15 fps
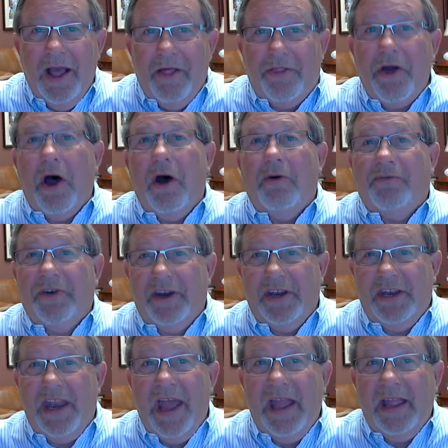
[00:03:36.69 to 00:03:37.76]
A thought for
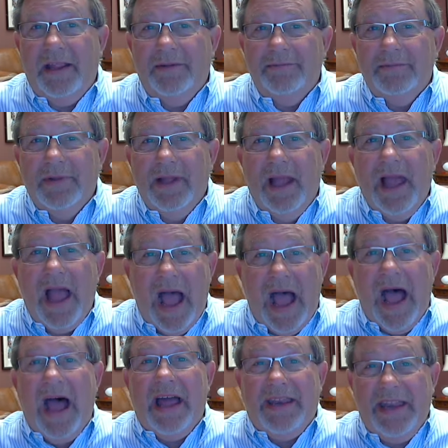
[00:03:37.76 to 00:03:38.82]
today:
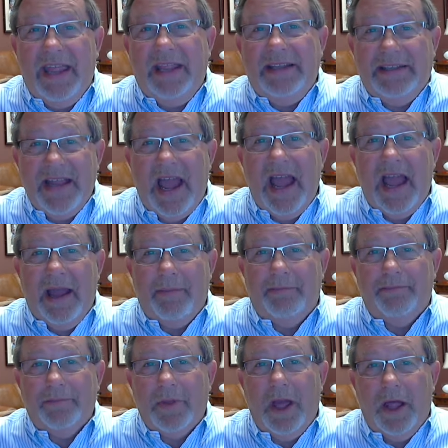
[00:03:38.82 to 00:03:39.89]
I need time
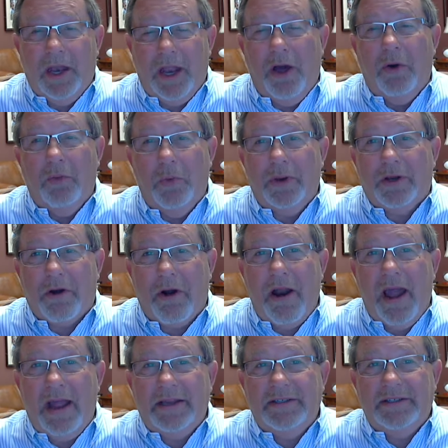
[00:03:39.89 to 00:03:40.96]
alone with
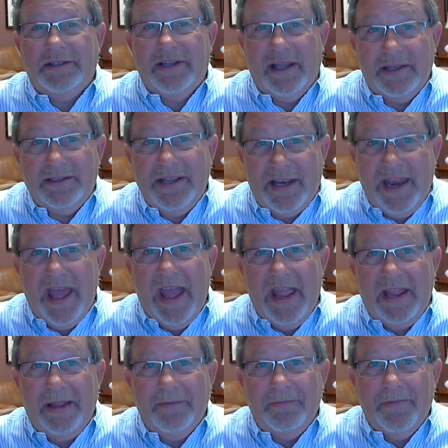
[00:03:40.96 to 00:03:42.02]
Christ
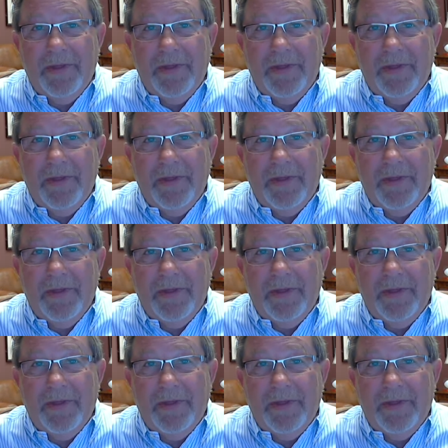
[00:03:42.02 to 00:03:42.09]
today.